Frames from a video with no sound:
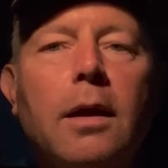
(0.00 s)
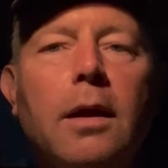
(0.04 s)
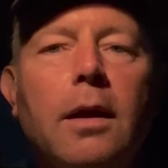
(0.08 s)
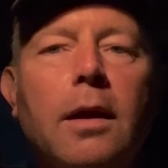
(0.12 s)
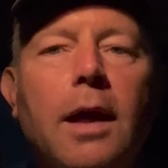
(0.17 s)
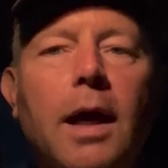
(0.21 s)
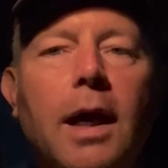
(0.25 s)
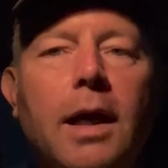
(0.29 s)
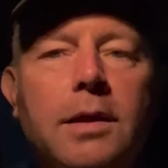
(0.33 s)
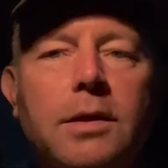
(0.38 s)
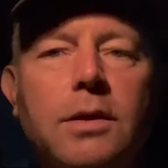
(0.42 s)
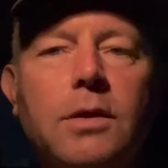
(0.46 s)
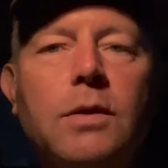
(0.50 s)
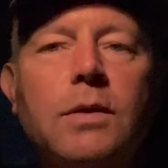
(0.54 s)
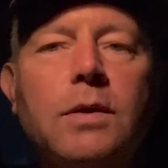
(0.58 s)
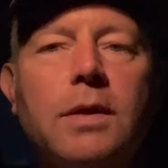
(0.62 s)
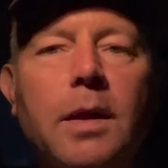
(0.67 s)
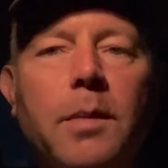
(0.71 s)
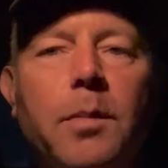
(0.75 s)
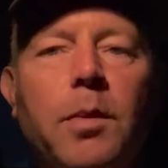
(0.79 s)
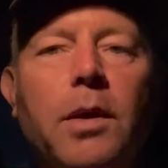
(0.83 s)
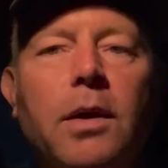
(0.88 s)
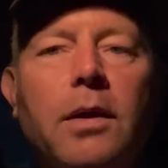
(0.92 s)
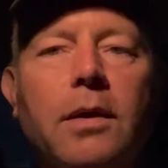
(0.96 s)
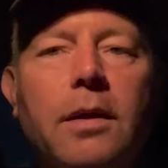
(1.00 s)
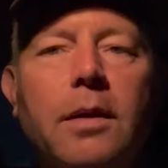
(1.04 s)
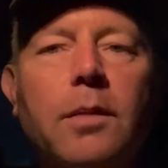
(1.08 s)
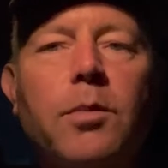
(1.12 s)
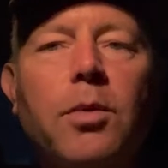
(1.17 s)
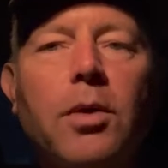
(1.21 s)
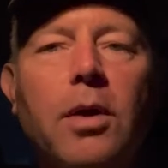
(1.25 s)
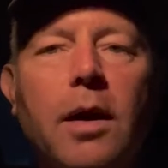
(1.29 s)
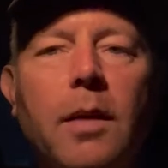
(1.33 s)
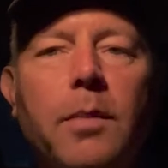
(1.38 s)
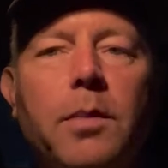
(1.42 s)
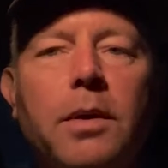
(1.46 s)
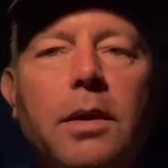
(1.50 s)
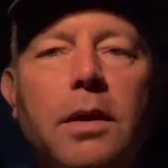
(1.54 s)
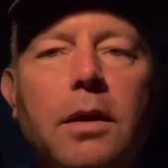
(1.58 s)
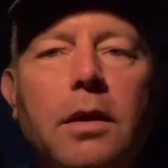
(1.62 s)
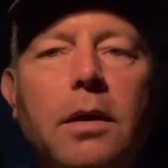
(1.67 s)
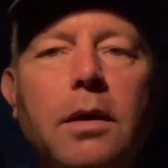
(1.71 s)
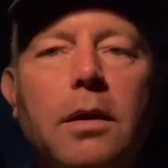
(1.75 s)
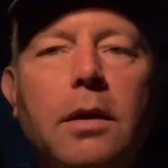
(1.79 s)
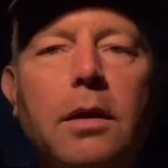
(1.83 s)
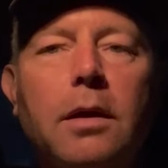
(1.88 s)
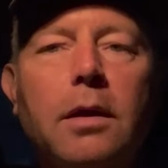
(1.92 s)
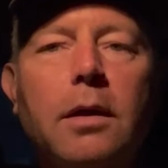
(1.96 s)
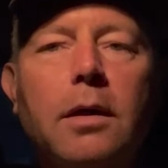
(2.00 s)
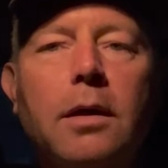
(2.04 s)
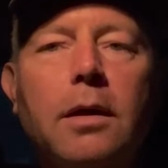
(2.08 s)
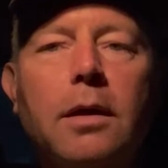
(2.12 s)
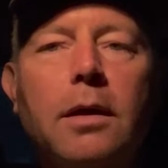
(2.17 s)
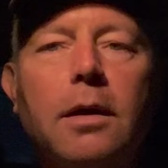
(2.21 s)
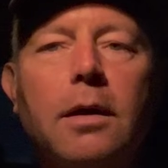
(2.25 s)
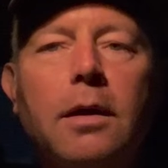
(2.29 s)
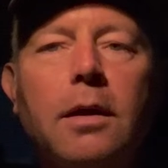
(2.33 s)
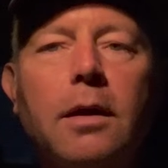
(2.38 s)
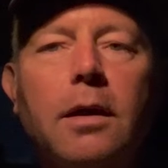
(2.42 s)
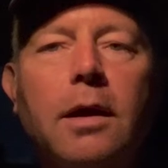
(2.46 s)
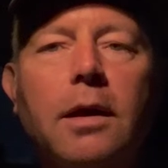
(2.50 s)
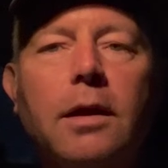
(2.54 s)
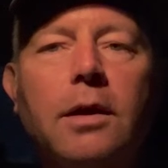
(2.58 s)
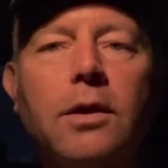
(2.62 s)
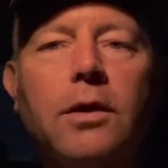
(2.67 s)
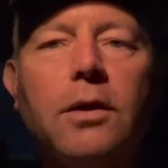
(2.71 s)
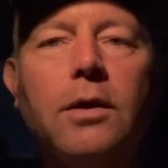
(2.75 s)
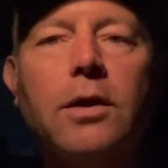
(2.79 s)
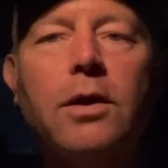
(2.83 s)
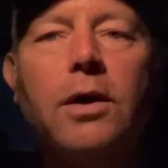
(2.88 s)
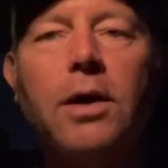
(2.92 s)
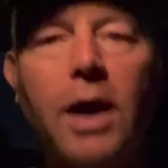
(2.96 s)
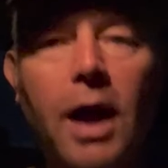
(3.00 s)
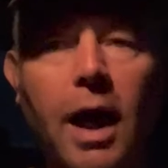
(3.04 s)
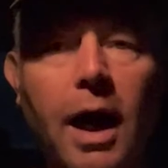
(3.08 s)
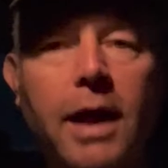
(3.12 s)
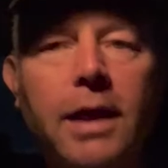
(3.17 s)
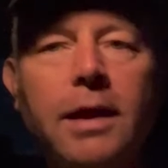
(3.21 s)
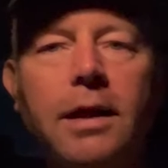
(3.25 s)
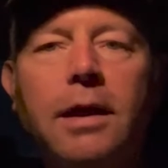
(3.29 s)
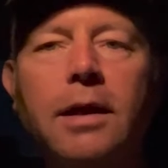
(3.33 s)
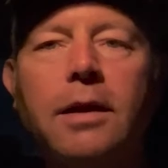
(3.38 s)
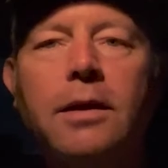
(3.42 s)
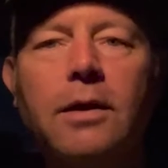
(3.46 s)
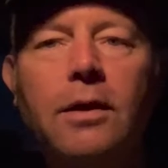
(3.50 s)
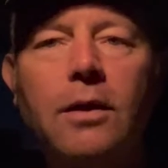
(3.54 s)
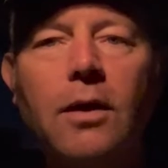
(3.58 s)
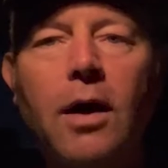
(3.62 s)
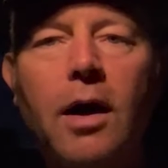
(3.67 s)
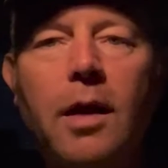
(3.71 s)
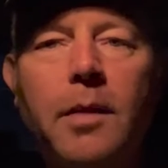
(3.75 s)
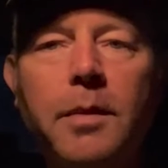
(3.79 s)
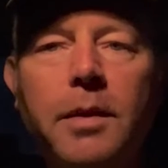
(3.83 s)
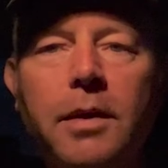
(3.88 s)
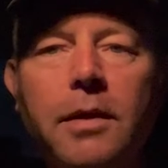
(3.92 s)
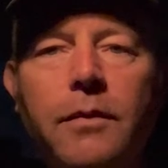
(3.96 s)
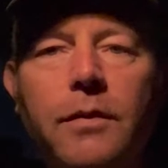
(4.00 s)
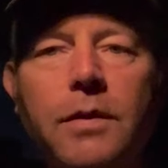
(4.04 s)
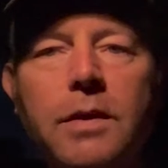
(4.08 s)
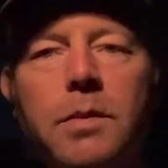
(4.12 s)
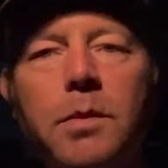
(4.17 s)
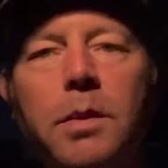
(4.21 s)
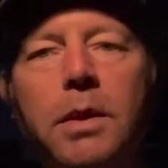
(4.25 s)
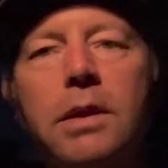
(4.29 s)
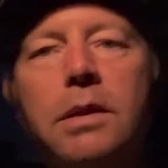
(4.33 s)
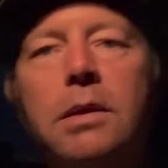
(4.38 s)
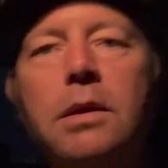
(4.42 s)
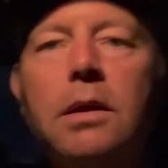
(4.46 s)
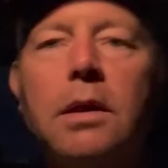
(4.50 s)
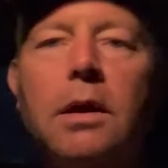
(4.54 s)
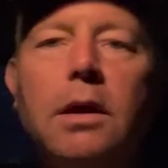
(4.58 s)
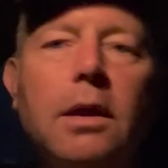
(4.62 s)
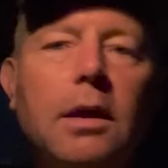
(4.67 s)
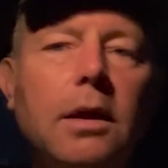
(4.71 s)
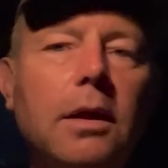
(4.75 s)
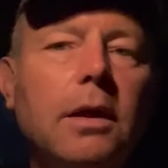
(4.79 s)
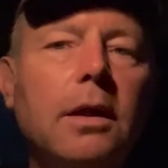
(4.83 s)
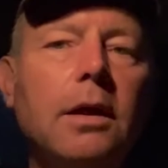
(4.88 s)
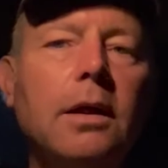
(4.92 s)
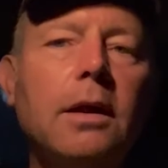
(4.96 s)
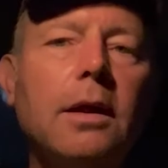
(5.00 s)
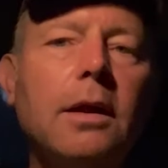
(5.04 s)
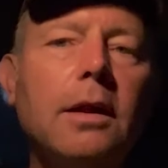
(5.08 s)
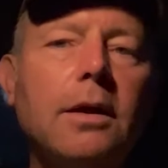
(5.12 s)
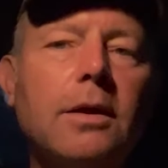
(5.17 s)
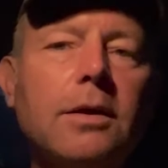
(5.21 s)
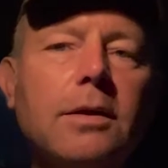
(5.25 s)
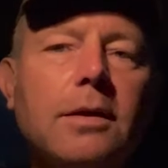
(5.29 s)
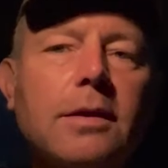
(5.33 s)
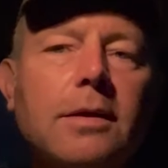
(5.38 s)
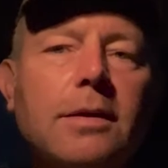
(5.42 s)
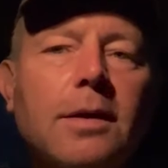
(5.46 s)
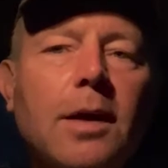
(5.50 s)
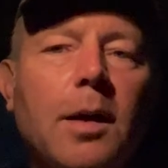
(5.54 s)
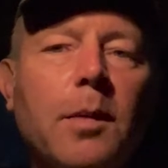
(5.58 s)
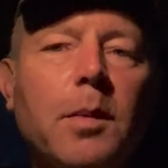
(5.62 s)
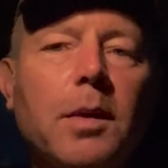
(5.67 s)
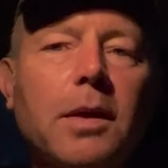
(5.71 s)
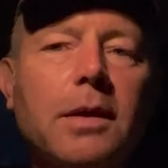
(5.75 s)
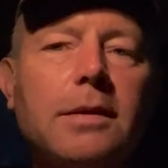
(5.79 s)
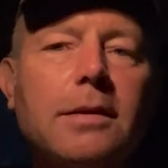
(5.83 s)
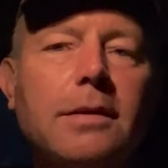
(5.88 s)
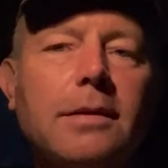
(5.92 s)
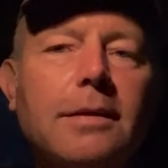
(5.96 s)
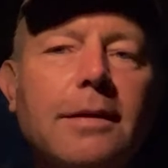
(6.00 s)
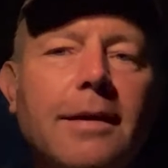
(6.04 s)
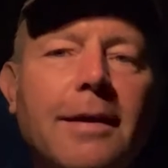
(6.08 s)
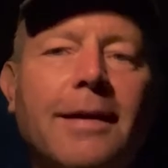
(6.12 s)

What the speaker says: as you step onto the property and you're kind of in the lobby of this place, there's a Starbucks.